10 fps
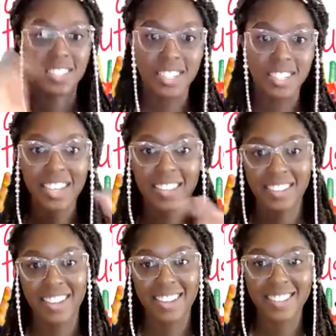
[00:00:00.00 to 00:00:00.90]

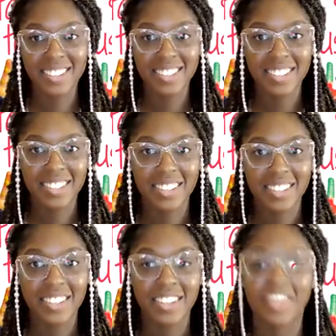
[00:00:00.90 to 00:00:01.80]
Jesus.
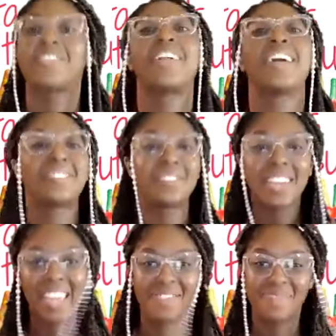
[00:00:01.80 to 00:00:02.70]
So let's do it
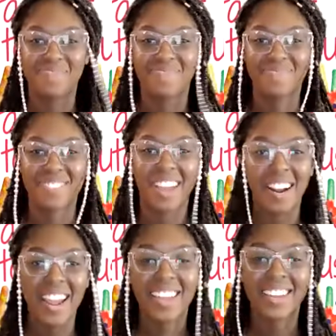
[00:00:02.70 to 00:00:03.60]
again.
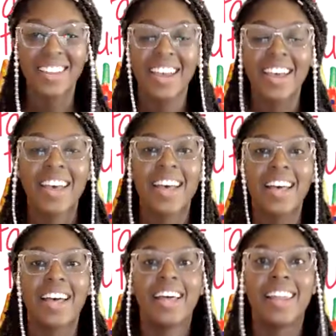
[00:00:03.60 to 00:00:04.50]
All right?
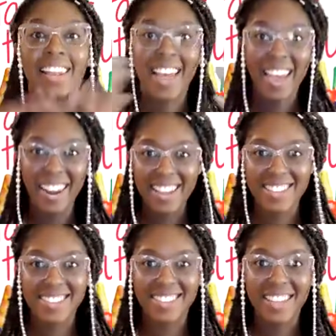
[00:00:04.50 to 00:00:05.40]
Let
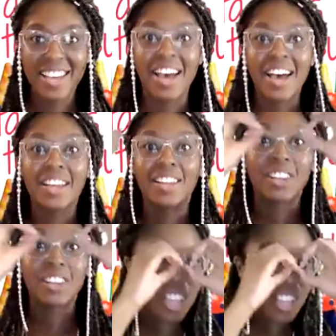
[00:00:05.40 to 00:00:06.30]
us
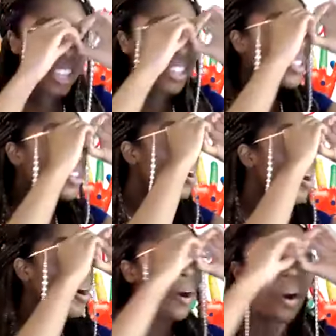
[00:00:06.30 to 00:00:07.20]
look
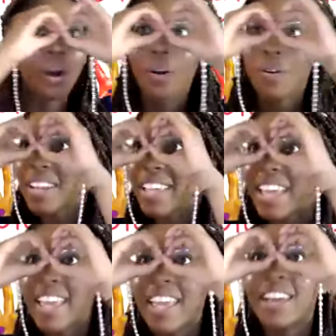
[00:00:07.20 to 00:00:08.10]

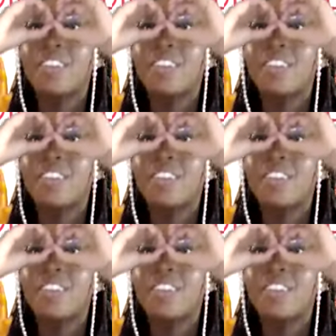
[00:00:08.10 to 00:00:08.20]
only